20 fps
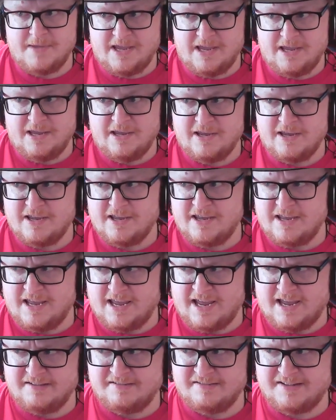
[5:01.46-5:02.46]
Me,
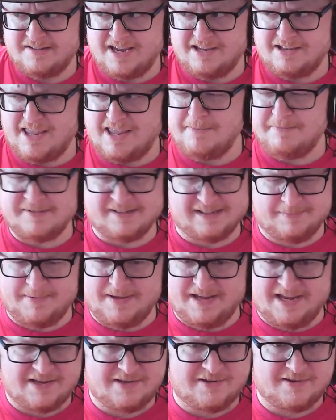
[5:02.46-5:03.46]
yes, it keeps
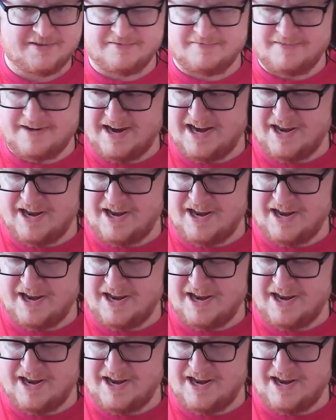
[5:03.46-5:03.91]
slipping into the